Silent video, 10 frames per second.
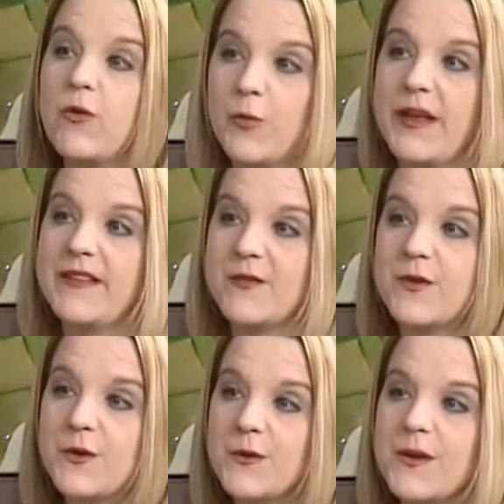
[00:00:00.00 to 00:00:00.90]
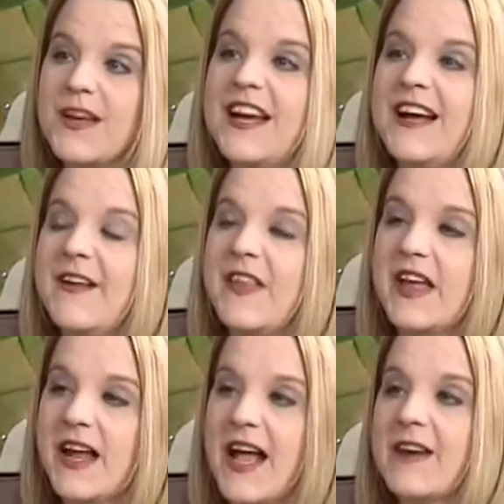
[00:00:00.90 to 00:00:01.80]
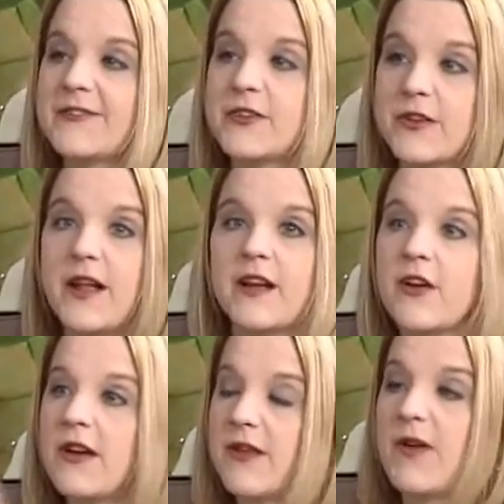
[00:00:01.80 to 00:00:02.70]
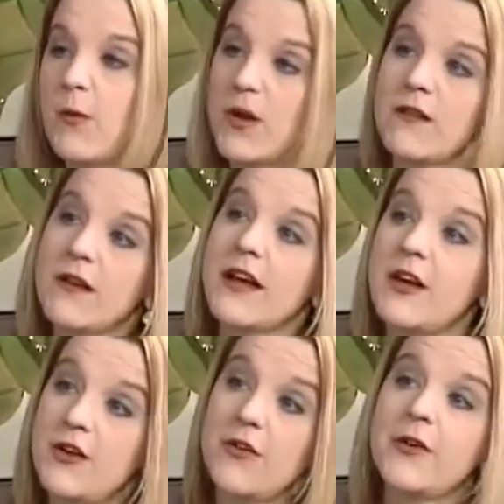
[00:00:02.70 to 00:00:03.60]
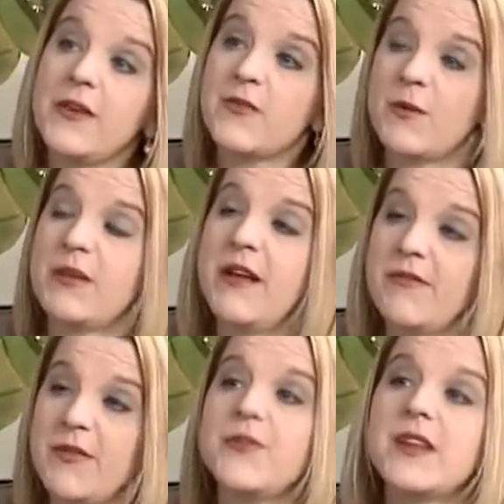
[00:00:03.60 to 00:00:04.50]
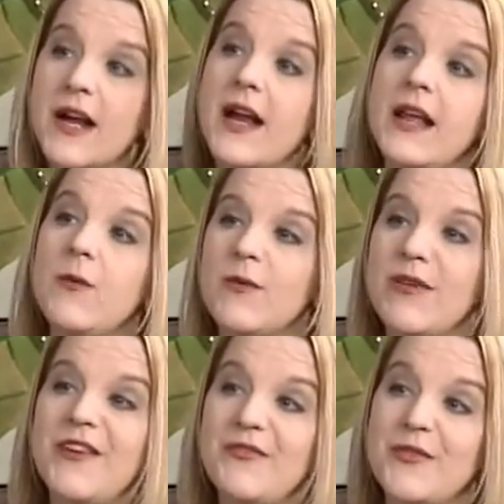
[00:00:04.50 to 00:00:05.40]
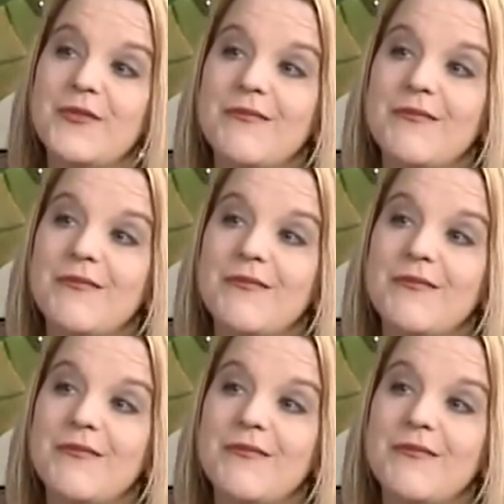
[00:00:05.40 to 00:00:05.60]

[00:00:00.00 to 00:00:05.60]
4 plates of food, then I have to look like if I want to look like a girl who eats 1 plate of food, then I got to eat 1 plate of food.